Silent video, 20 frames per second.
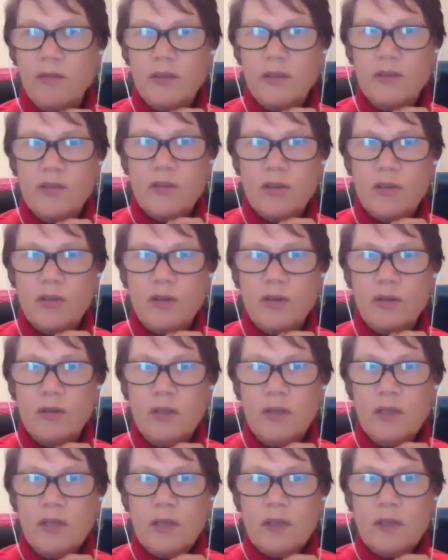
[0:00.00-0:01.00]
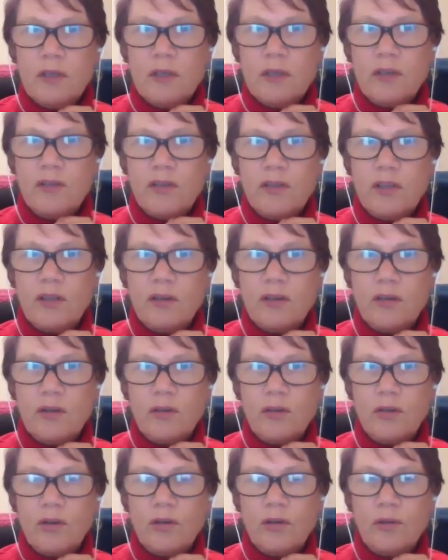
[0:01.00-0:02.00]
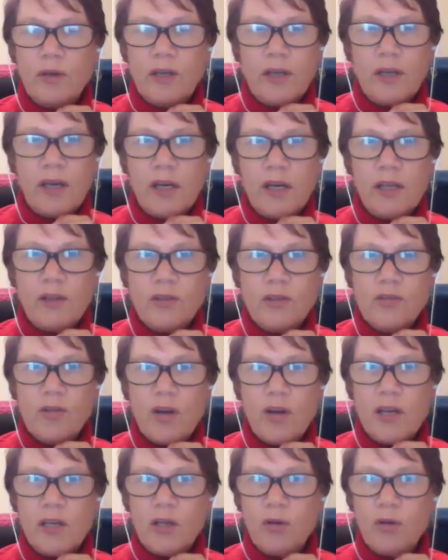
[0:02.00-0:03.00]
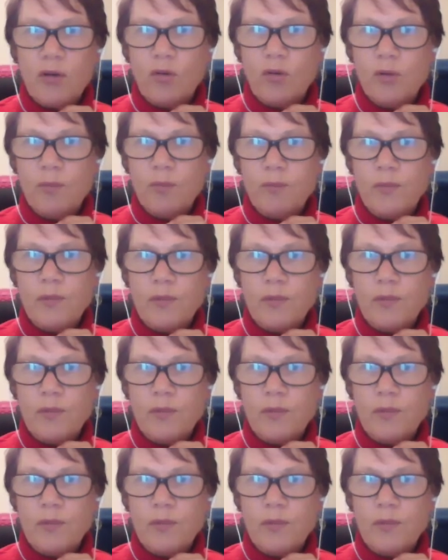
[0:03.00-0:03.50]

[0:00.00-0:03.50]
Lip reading: So I think, you know, again, the training group